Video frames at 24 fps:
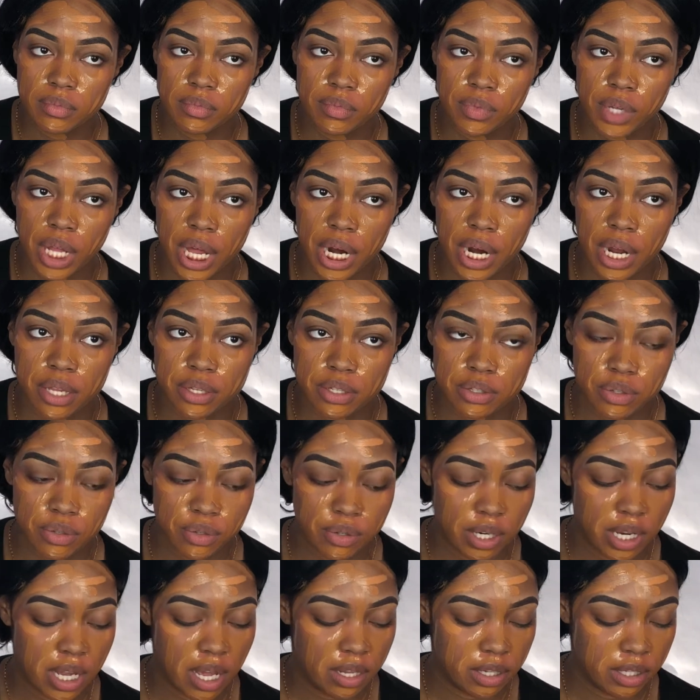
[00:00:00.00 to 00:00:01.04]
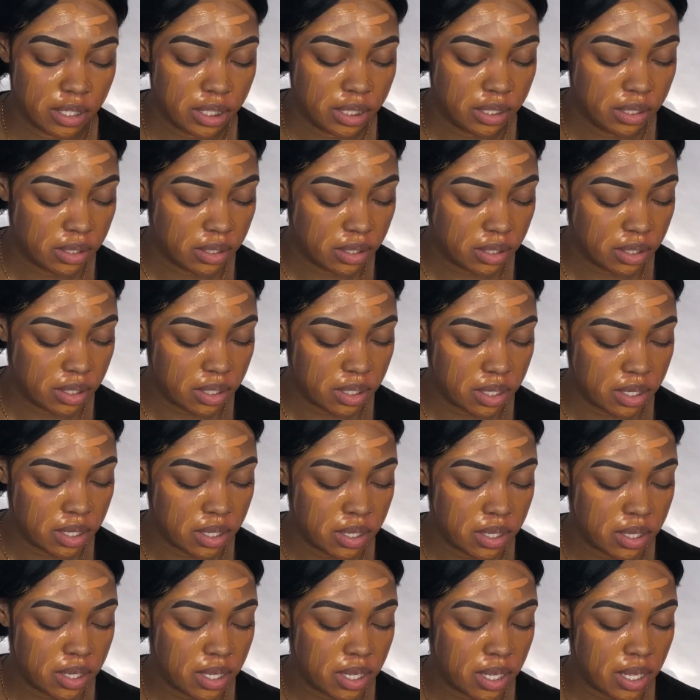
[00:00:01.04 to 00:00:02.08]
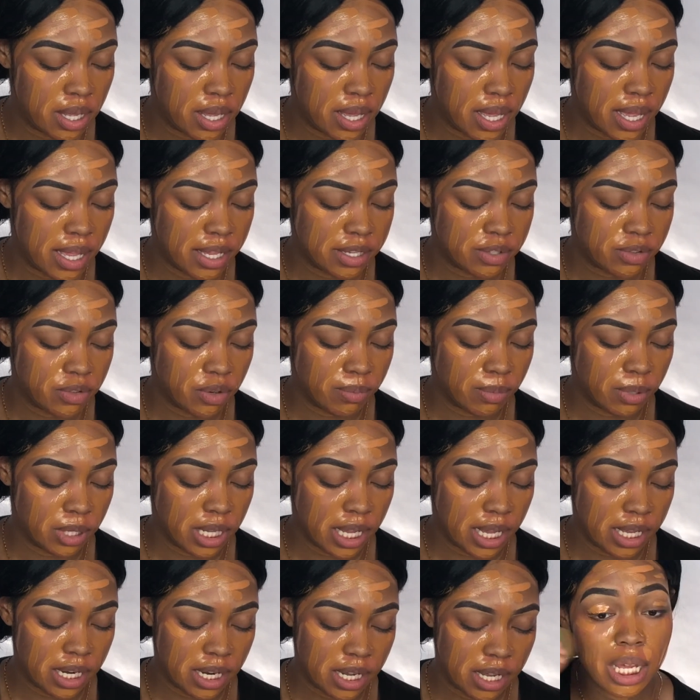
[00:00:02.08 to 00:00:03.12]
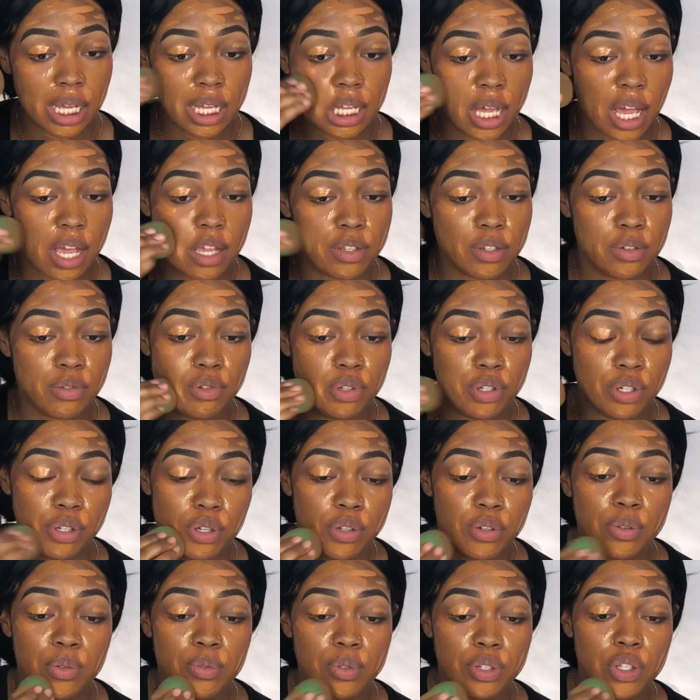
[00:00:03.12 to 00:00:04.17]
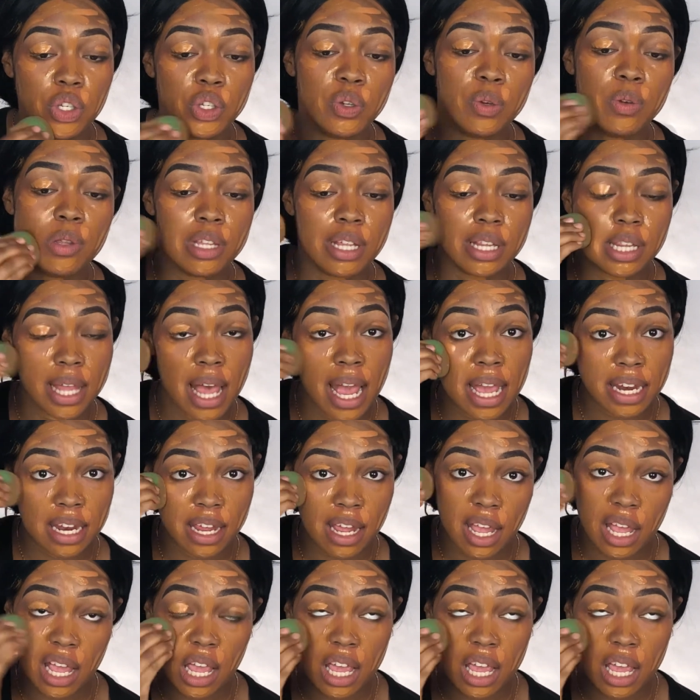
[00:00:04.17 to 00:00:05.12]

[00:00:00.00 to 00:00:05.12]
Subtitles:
not as true to color as normal lighting. Yeah, so due to the lighting